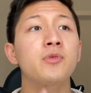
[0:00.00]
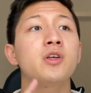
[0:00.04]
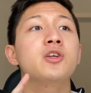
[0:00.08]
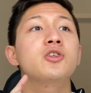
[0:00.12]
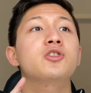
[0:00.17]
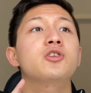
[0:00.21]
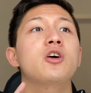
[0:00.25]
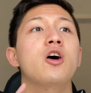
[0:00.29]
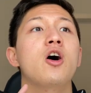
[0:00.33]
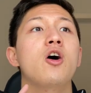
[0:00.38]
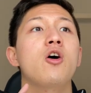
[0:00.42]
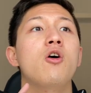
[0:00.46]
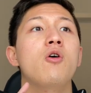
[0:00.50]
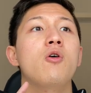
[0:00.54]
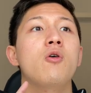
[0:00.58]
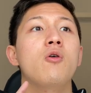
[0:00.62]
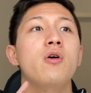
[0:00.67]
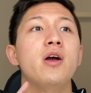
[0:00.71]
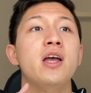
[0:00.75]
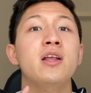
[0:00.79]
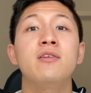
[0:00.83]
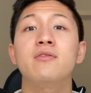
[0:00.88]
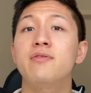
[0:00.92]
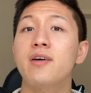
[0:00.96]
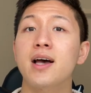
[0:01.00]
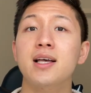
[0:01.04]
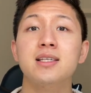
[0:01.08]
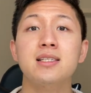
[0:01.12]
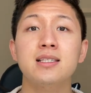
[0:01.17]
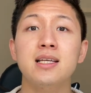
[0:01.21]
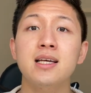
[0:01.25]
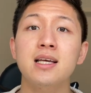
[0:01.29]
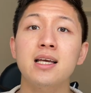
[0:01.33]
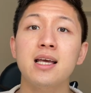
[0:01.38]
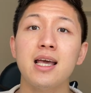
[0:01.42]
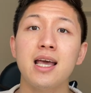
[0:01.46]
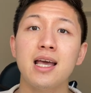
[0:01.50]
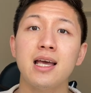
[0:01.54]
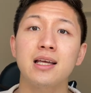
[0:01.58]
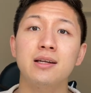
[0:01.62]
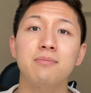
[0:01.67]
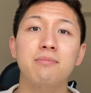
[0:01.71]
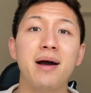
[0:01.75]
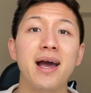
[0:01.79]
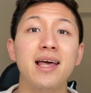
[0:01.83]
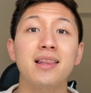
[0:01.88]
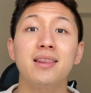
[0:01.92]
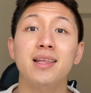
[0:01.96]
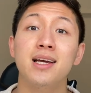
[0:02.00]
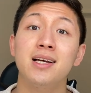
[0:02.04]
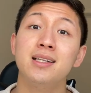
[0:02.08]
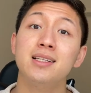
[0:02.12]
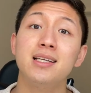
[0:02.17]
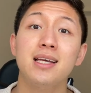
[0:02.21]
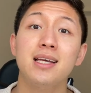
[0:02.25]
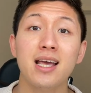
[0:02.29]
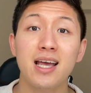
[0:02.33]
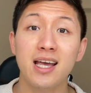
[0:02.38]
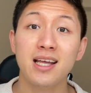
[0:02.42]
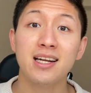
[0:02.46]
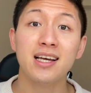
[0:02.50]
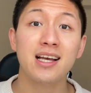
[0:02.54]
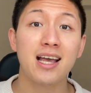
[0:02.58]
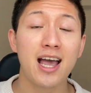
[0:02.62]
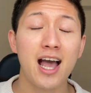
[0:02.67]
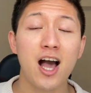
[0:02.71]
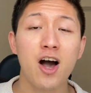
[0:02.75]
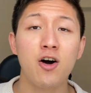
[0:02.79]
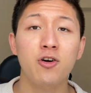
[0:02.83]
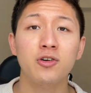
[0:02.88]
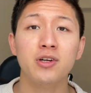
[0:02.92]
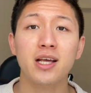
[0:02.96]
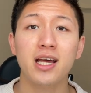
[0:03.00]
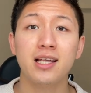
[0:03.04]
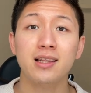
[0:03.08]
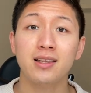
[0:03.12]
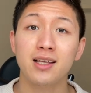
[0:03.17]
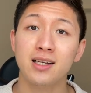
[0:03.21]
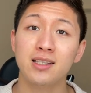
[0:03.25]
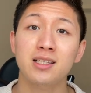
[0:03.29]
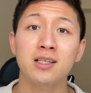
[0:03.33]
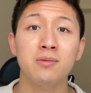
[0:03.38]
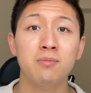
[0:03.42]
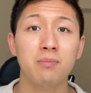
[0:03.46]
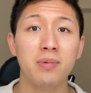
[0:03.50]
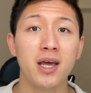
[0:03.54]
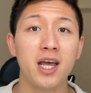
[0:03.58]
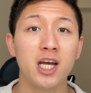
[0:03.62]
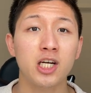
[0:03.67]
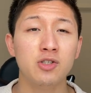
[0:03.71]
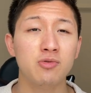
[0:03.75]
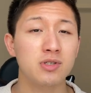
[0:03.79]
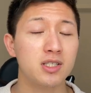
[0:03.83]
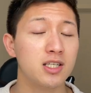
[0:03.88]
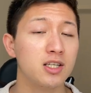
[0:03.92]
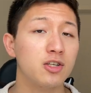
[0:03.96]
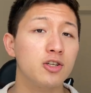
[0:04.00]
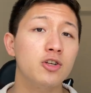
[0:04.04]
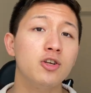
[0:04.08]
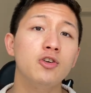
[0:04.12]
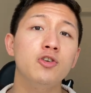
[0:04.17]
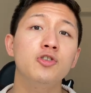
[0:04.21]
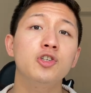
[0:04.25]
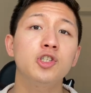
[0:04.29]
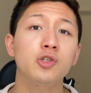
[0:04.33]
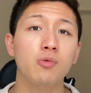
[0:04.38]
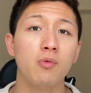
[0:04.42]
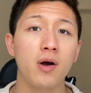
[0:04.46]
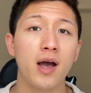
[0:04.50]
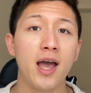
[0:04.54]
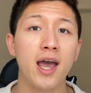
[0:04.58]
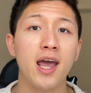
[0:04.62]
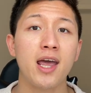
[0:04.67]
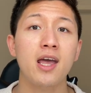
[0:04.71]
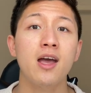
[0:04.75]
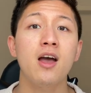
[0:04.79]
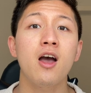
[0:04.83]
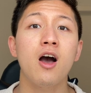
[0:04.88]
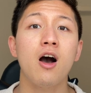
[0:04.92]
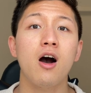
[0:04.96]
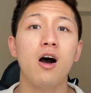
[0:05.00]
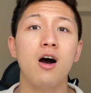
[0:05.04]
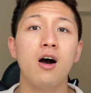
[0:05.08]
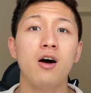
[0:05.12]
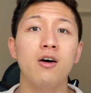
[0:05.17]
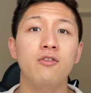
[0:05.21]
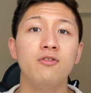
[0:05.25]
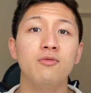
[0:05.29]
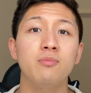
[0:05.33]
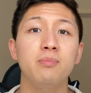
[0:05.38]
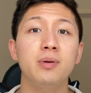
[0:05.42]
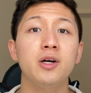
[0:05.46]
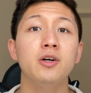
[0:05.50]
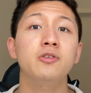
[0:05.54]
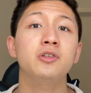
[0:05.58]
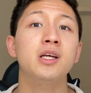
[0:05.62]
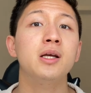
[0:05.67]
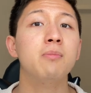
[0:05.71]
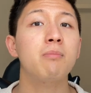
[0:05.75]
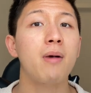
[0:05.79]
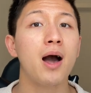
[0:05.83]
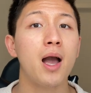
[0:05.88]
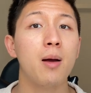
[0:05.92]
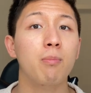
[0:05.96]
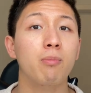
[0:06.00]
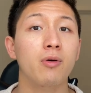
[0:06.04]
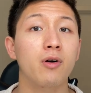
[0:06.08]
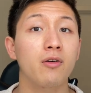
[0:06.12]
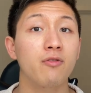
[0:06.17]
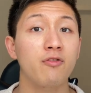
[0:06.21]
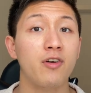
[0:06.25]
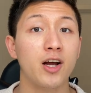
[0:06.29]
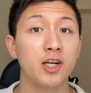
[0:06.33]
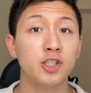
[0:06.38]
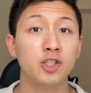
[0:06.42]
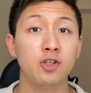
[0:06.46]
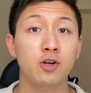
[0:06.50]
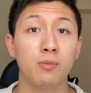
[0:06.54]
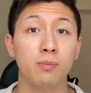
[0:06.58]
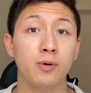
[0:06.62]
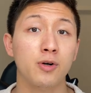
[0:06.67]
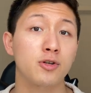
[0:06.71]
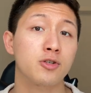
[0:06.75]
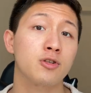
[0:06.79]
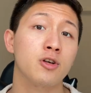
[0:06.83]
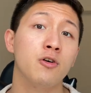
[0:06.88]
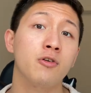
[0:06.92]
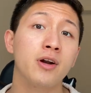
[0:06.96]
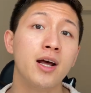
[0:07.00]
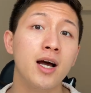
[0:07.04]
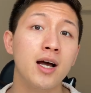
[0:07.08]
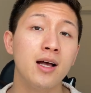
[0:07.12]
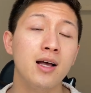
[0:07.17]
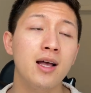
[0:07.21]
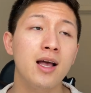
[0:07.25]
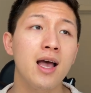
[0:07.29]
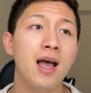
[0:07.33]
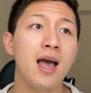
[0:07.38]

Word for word: So investing in my LinkedIn account and LinkedIn page was a huge way of building my professional persona